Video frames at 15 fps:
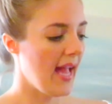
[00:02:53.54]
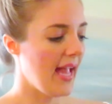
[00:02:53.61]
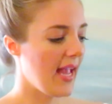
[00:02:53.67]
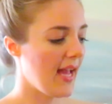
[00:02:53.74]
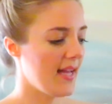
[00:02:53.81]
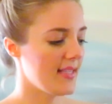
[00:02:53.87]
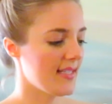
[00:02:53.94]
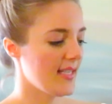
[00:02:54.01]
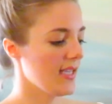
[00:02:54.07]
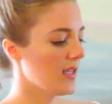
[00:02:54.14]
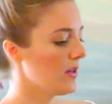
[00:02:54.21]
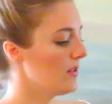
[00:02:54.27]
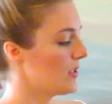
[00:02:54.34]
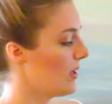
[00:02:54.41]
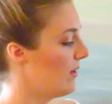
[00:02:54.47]
and it
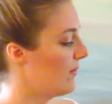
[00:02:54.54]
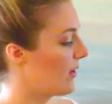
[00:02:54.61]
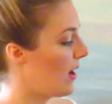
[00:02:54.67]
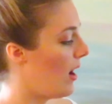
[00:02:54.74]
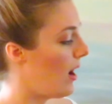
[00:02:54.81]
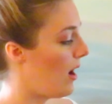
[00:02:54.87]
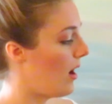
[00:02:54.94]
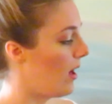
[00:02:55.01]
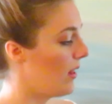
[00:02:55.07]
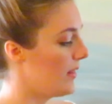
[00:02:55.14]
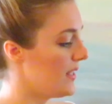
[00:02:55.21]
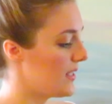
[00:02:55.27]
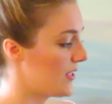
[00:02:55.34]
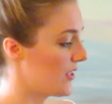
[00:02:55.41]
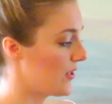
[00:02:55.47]
goes over all
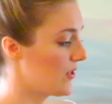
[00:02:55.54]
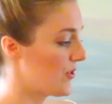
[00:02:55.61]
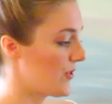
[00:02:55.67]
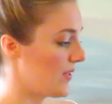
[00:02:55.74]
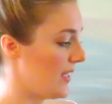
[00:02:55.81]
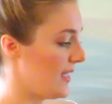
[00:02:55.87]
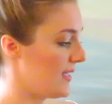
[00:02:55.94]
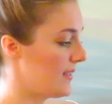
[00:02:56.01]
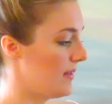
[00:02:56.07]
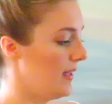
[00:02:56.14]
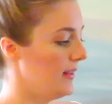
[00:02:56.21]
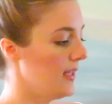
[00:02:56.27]
the surgeries.